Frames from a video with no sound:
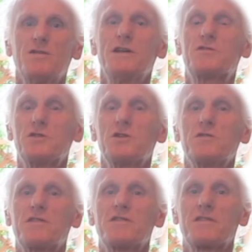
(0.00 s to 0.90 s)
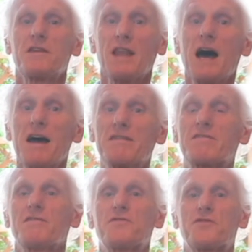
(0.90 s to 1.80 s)
introduces the
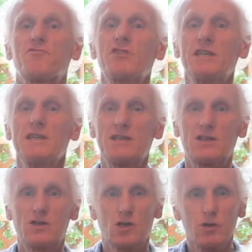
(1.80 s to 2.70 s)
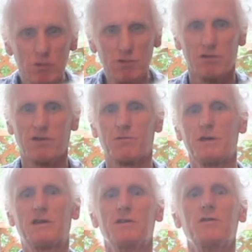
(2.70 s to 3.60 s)
last of 3 tools we
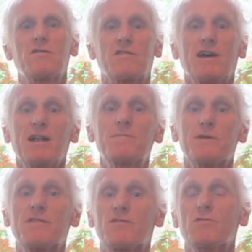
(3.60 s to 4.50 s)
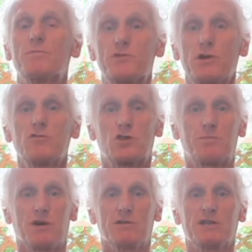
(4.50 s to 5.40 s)
can use to help us to approach
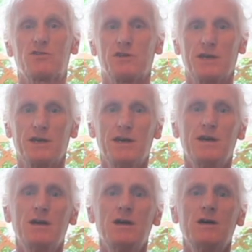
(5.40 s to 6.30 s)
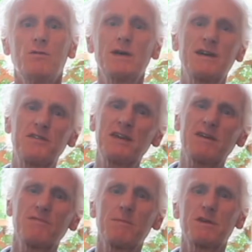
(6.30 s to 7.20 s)
poetry. We can think
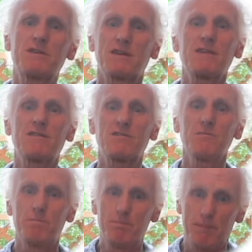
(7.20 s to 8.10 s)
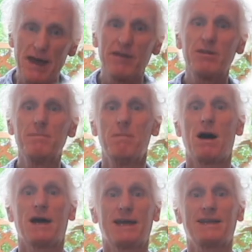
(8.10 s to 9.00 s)
of them as things to bear in
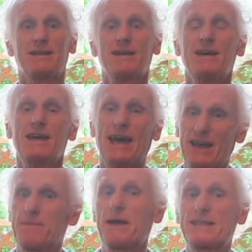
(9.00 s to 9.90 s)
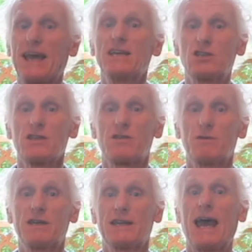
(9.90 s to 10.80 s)
mind, expectations
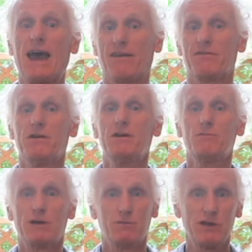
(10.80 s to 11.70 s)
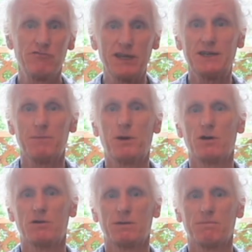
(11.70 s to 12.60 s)
we can have when we read a
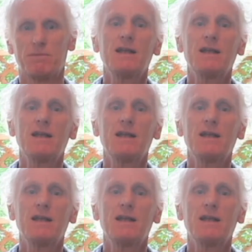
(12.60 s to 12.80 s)
poem.